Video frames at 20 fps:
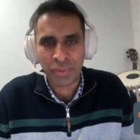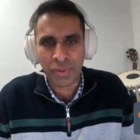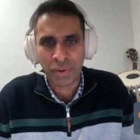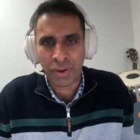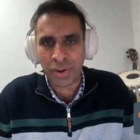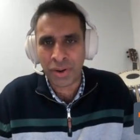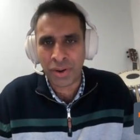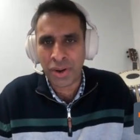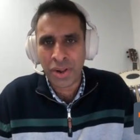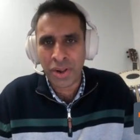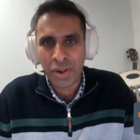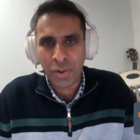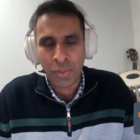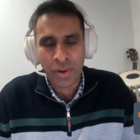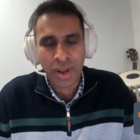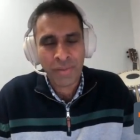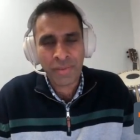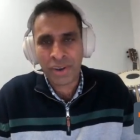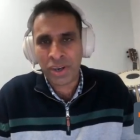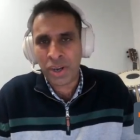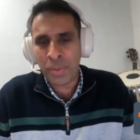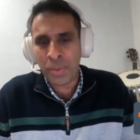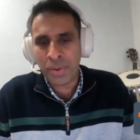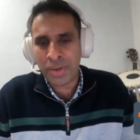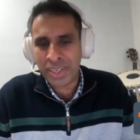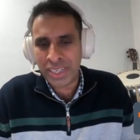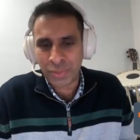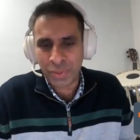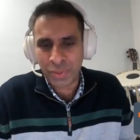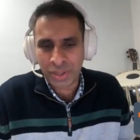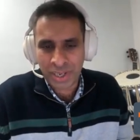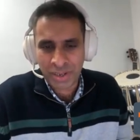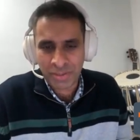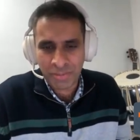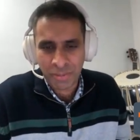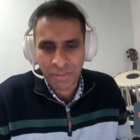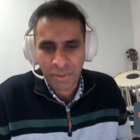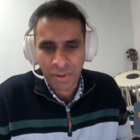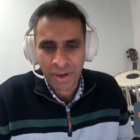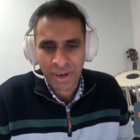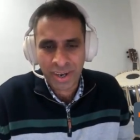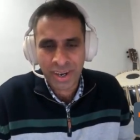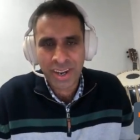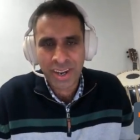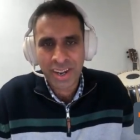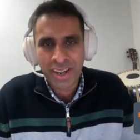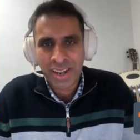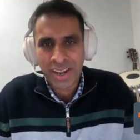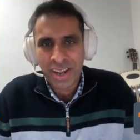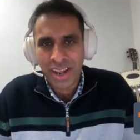for whatever company he's working for.